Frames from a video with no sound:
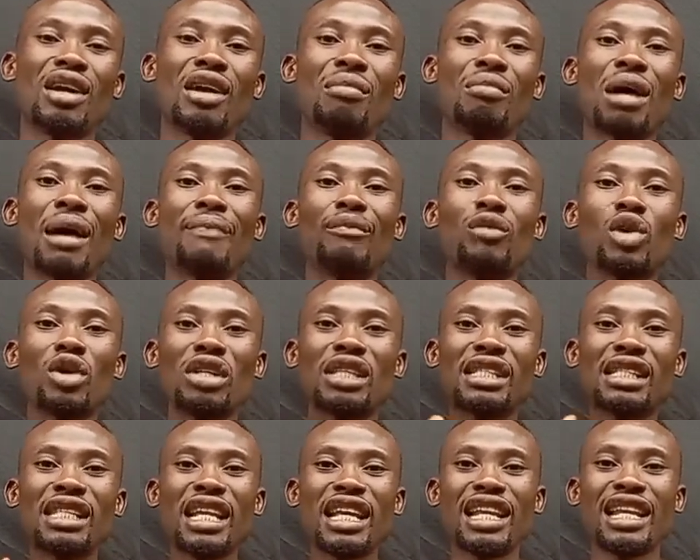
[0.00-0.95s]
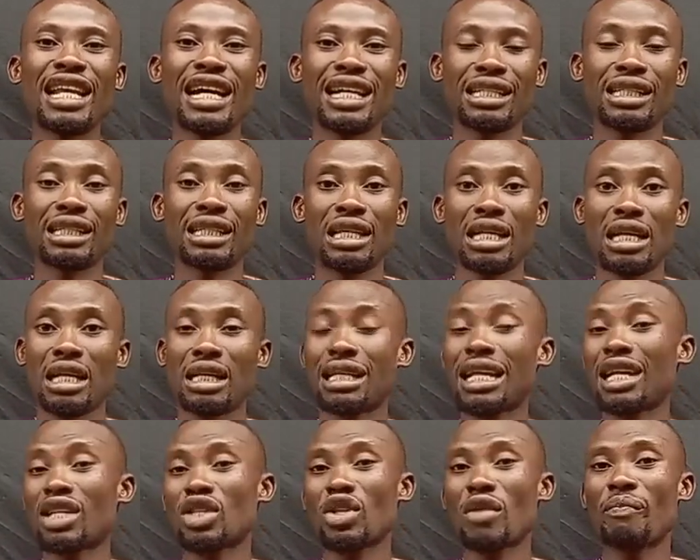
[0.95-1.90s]
But I'm not saying that
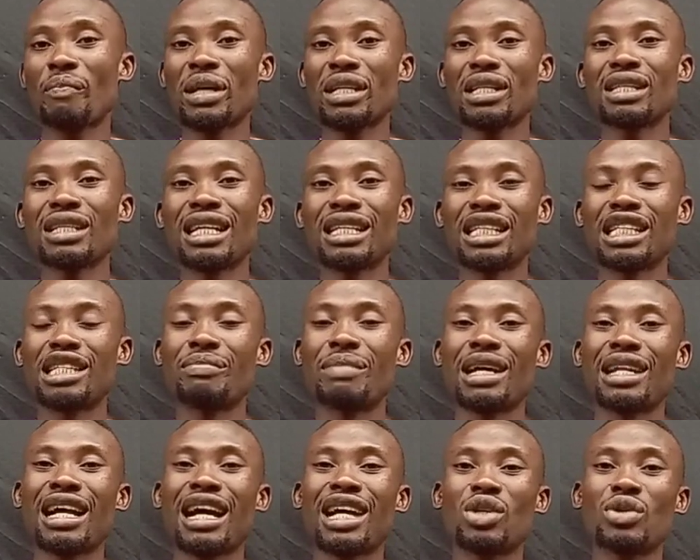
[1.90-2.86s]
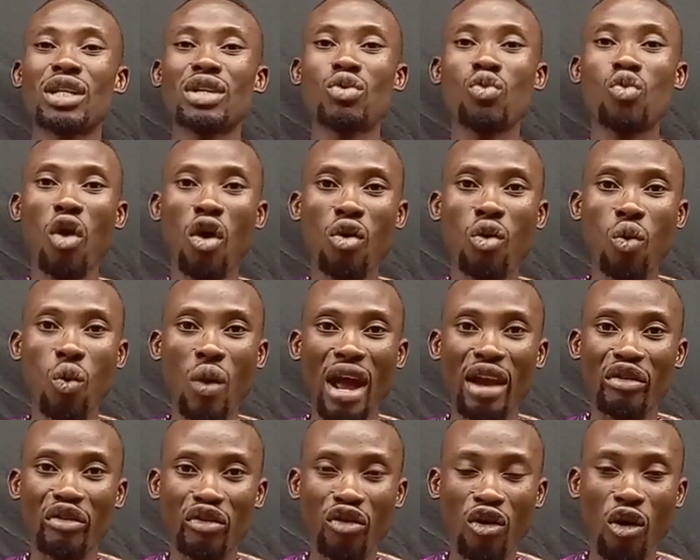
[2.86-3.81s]
there's some person that it might actually work
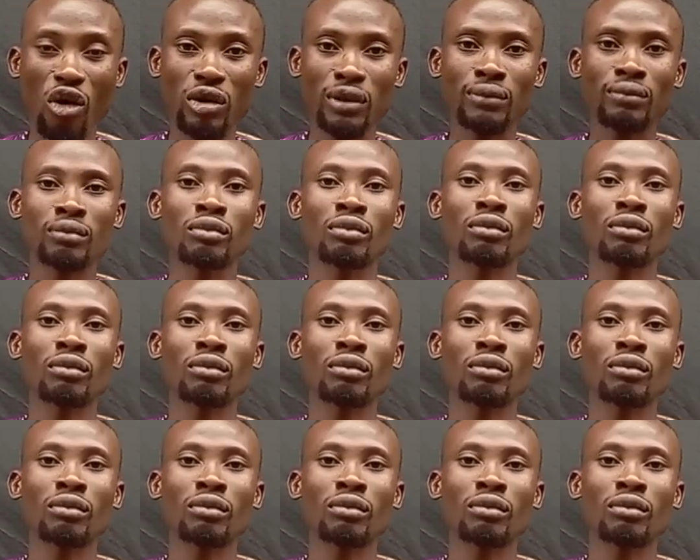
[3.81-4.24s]
well for.